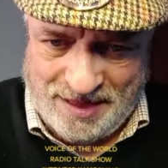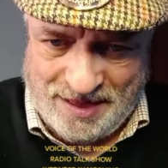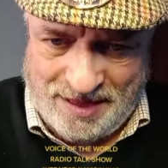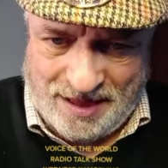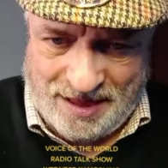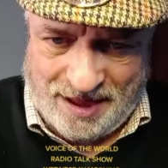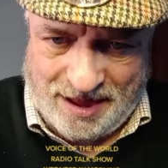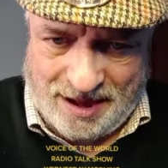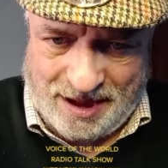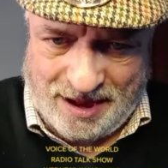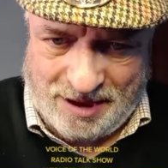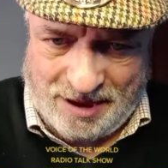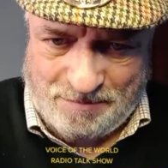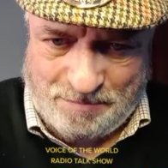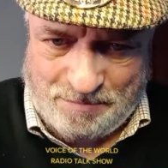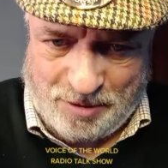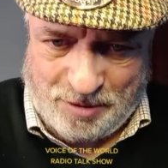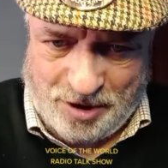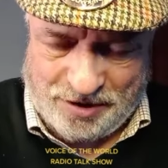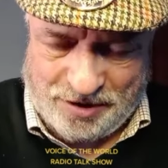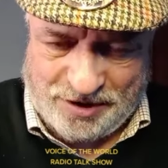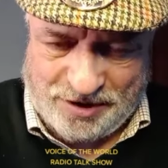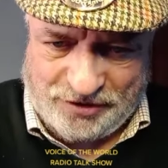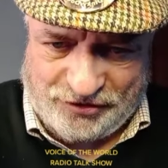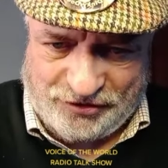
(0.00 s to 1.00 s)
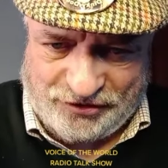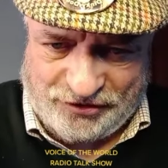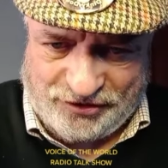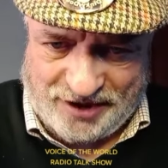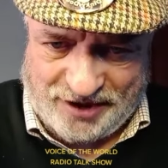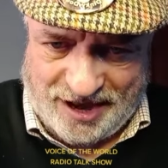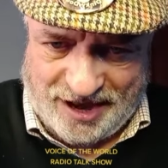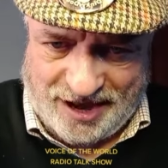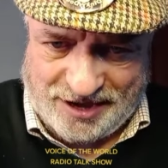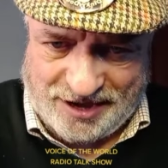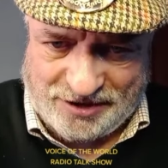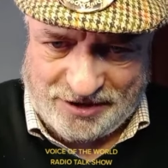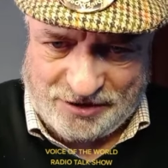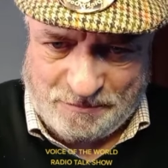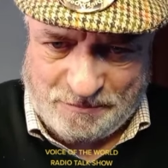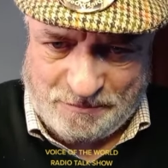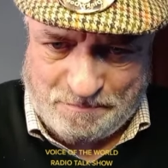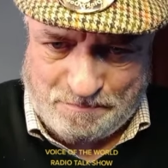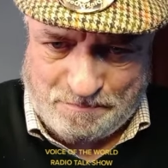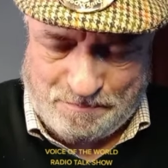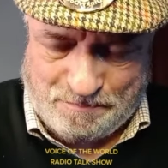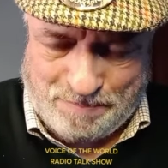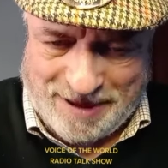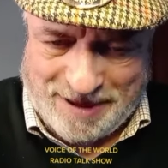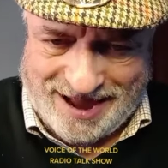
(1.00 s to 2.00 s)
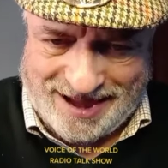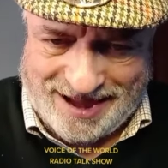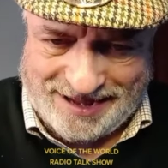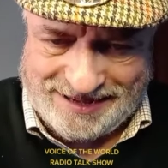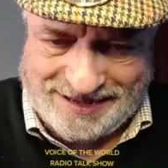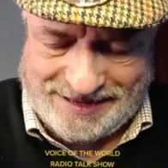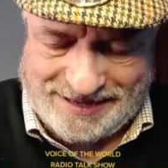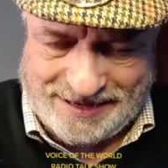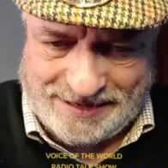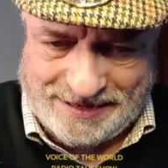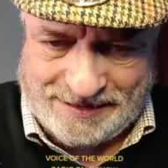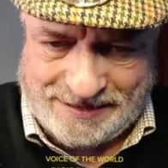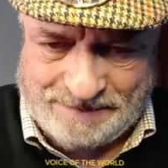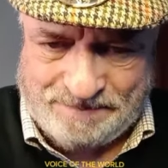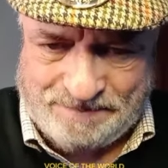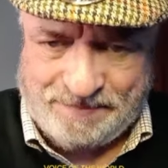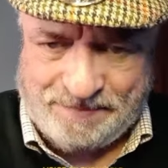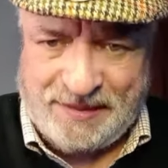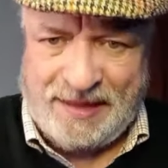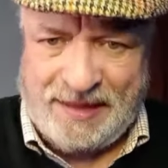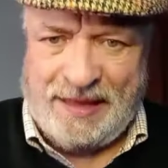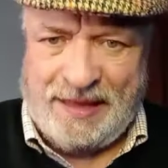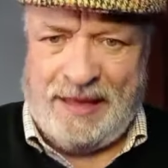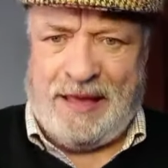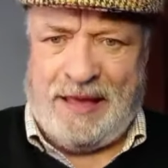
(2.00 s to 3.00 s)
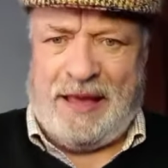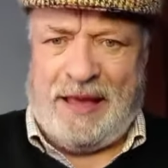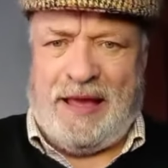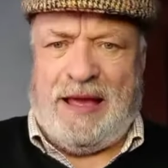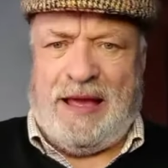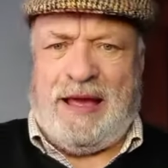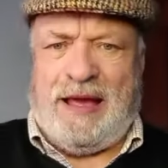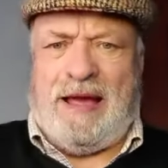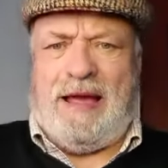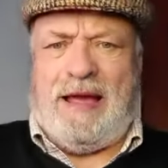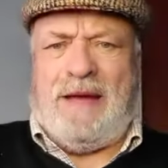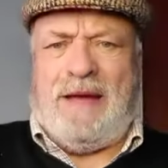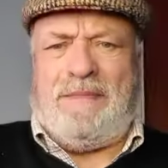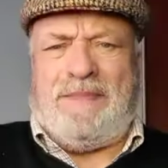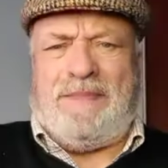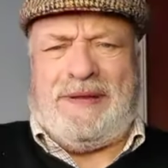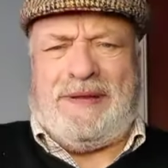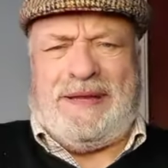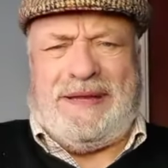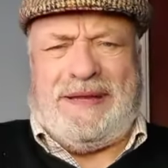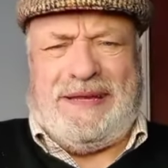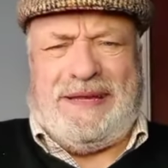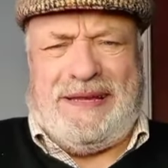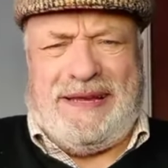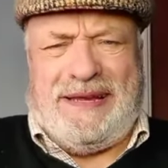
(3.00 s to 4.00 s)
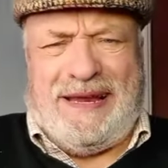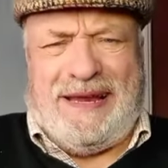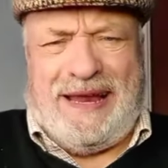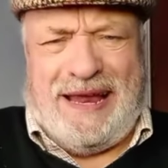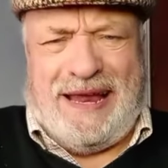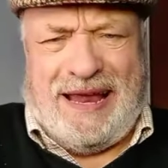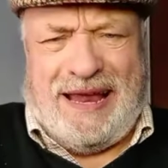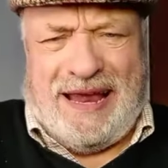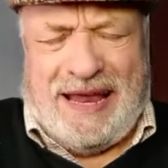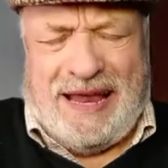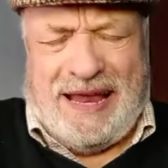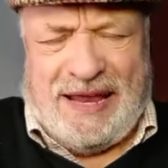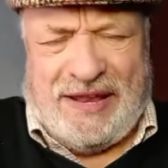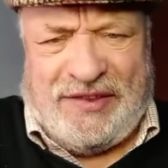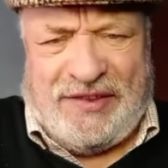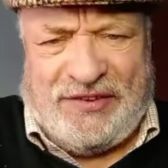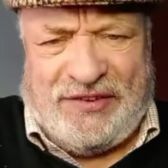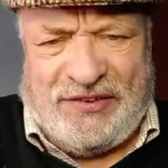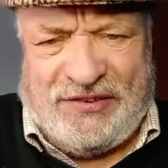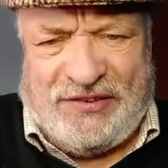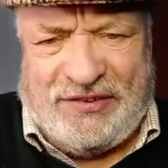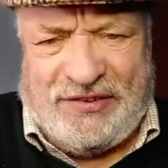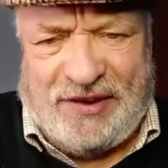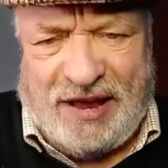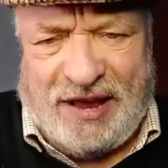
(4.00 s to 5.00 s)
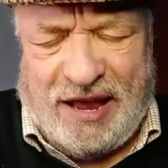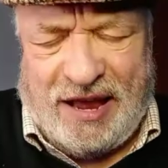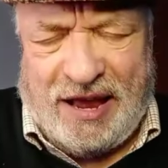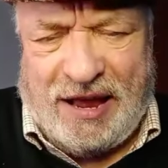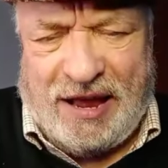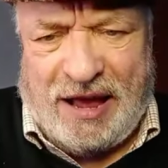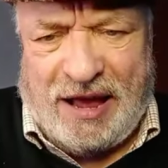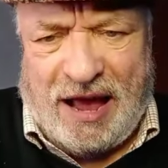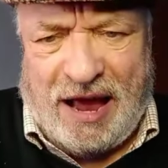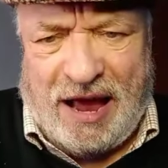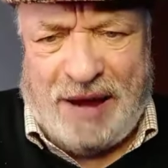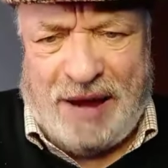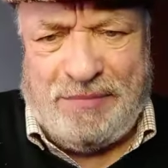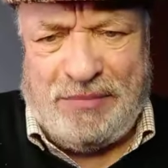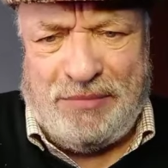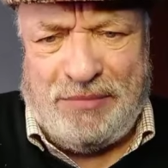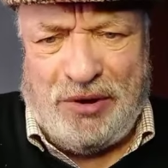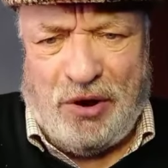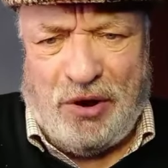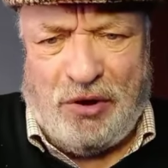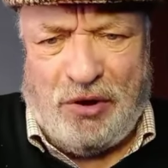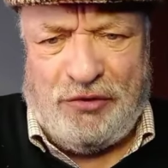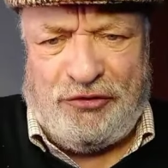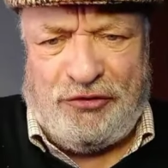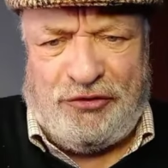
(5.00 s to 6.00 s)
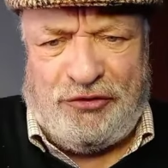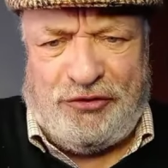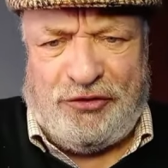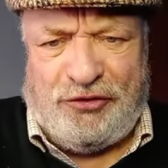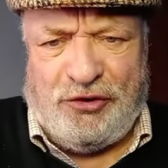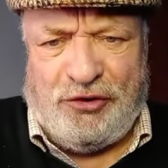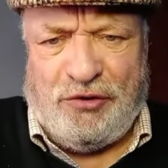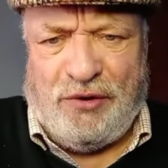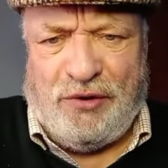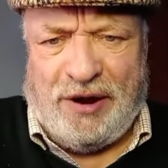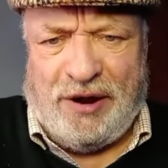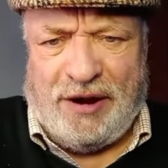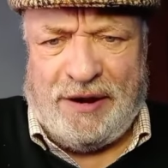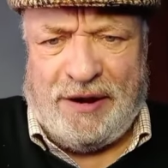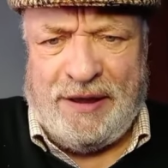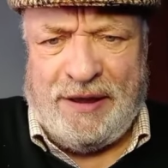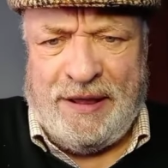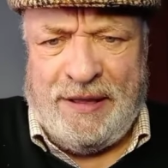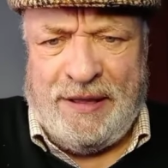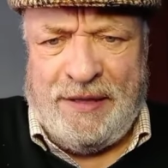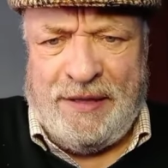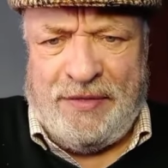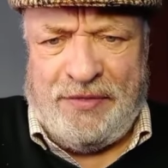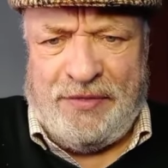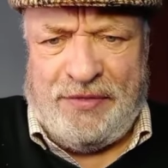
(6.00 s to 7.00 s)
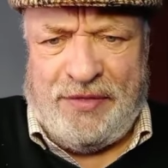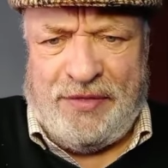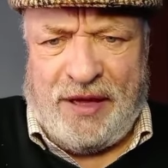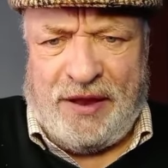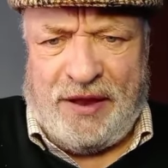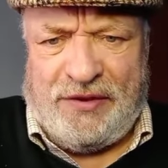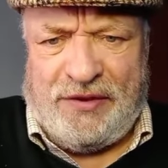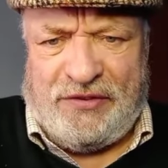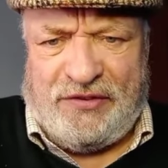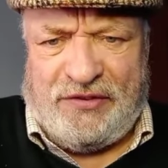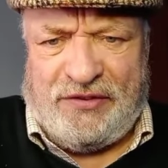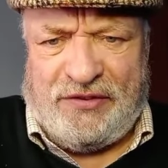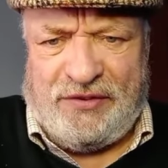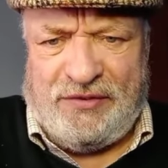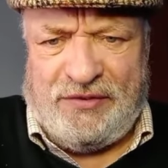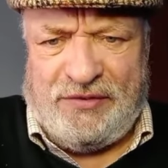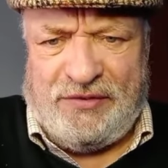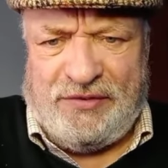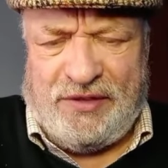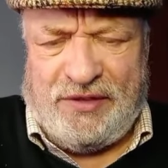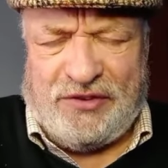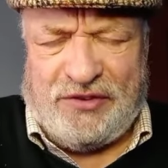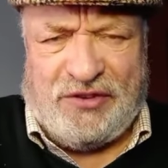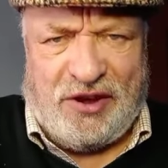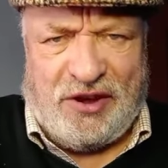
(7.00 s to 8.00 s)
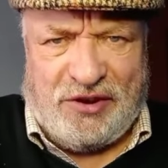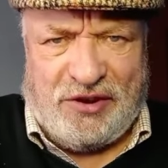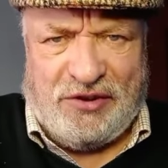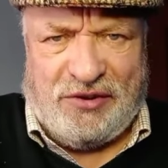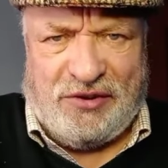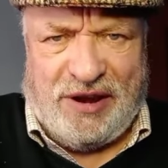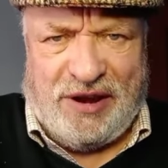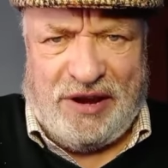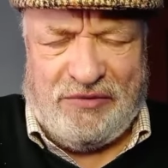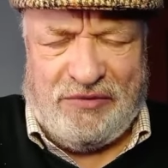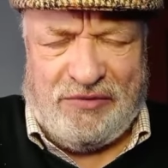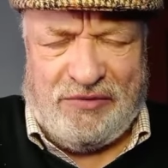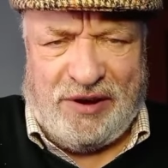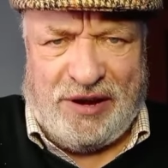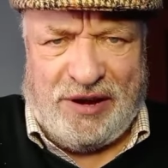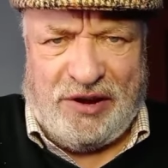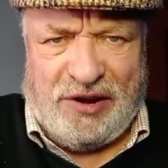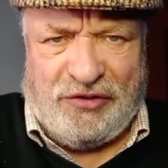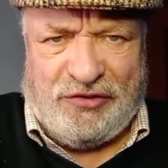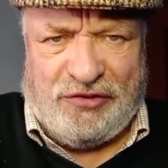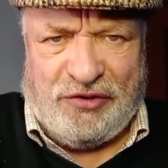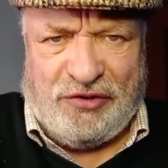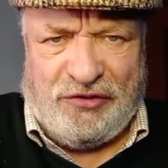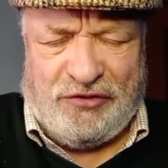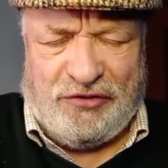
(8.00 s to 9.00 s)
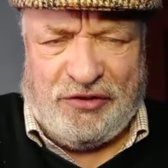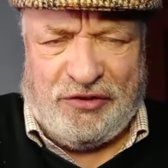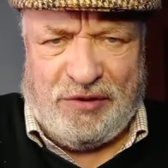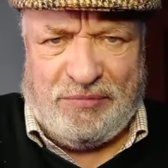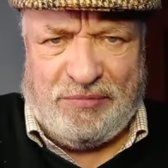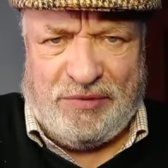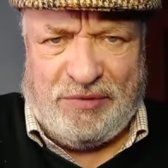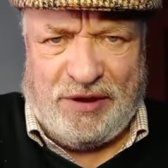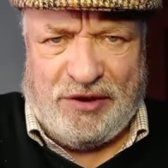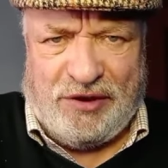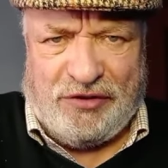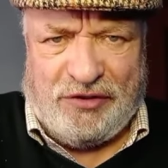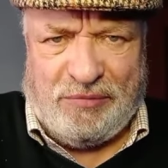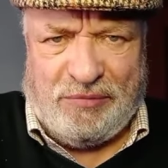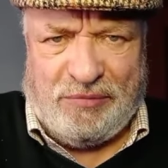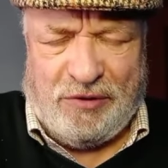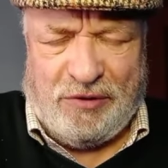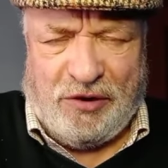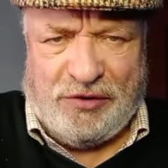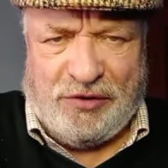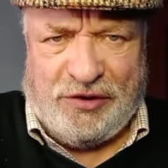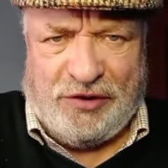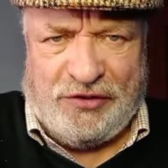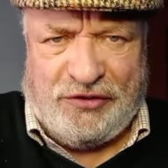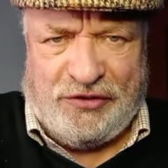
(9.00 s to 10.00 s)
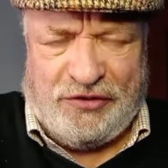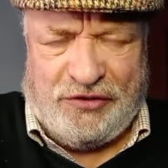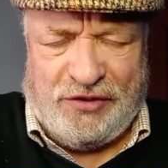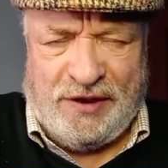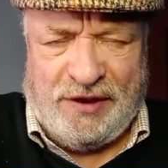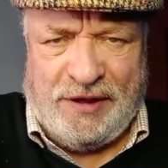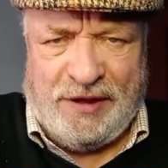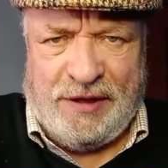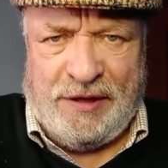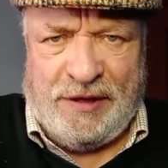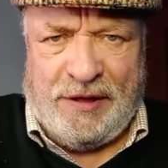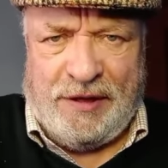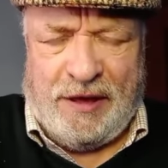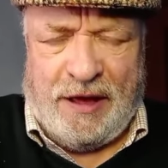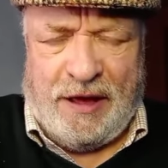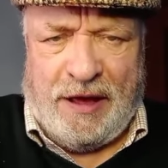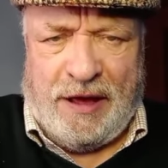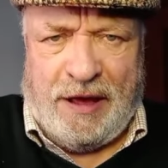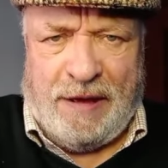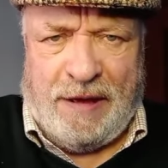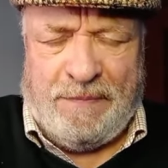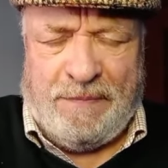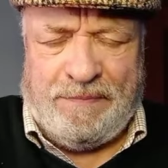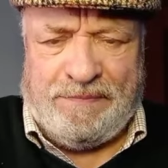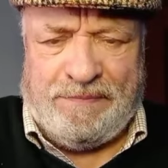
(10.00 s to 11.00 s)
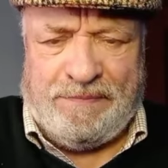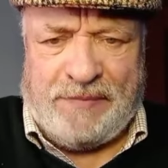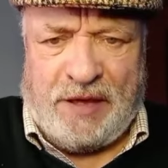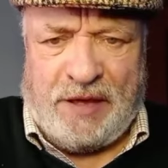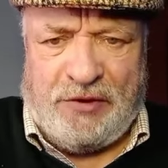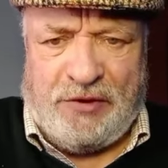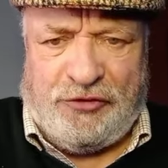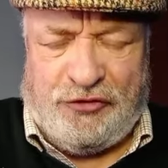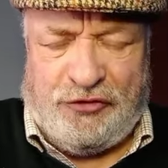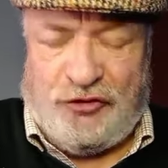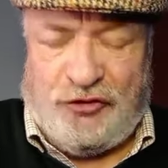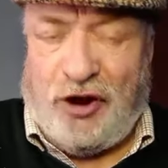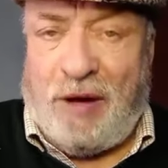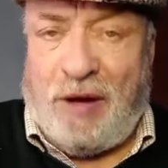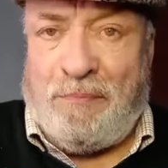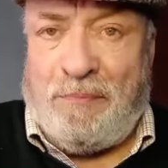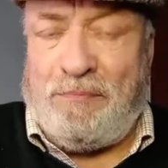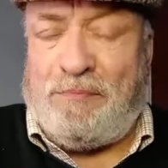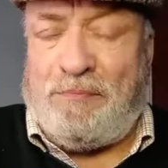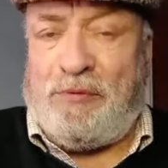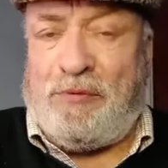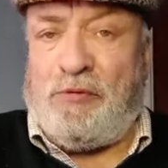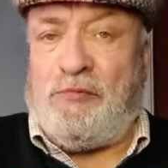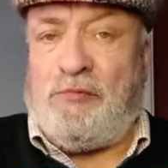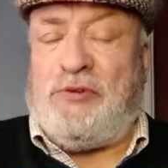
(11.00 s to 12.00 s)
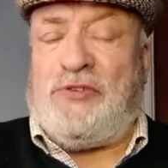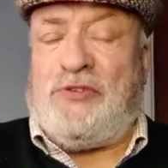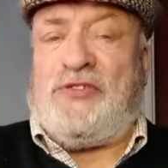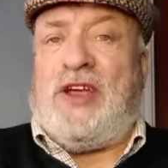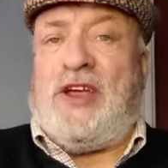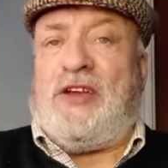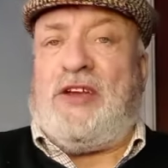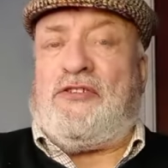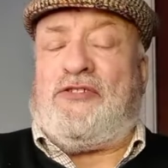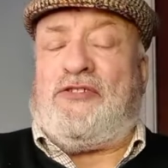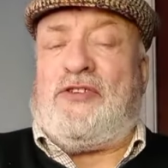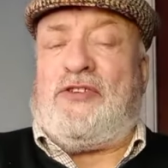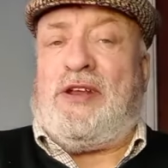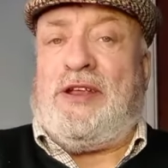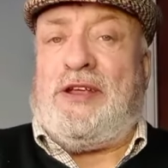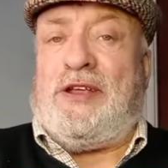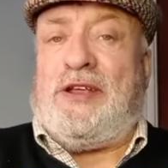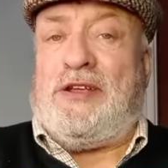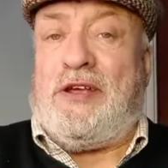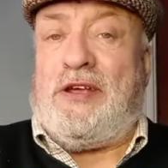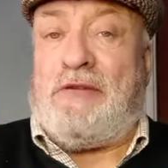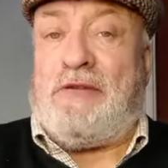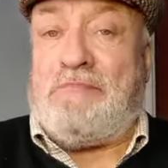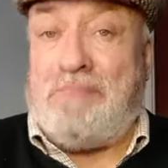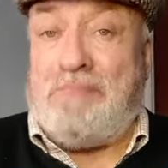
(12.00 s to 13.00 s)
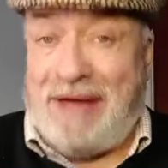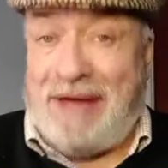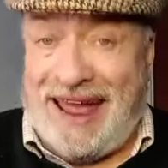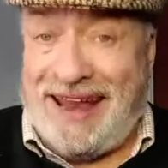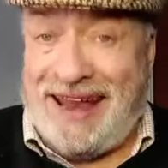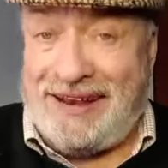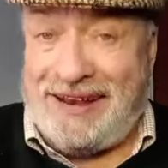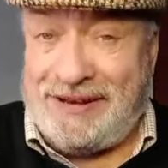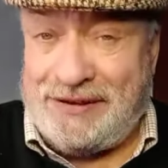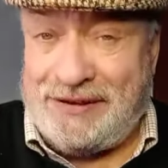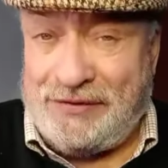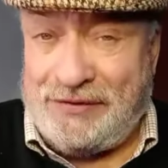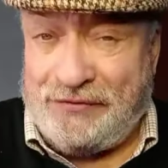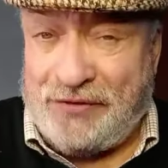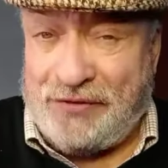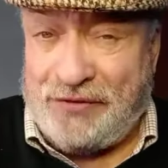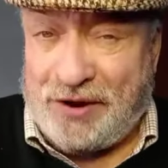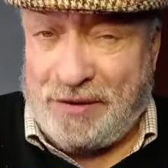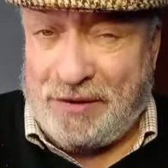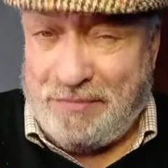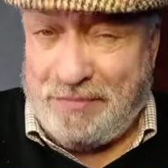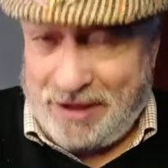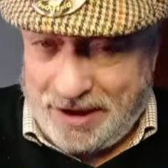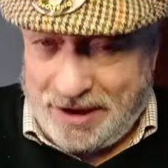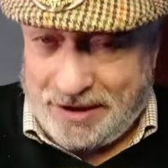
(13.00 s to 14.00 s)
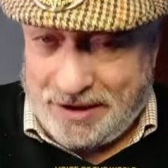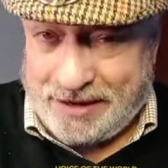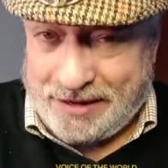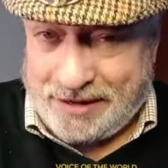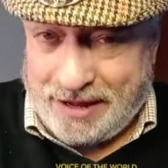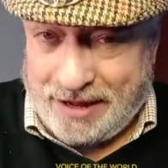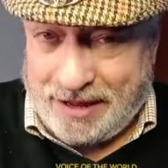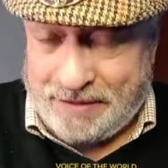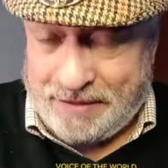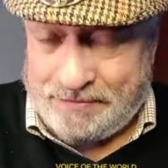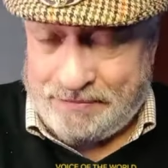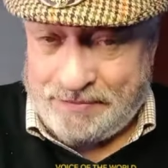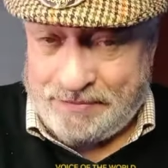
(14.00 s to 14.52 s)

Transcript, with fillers: Uh, Boris and Biden. Um, yes, uh, I'm not sure that there's a great relationship there, to be honest. Um, Trump was actually your man for America.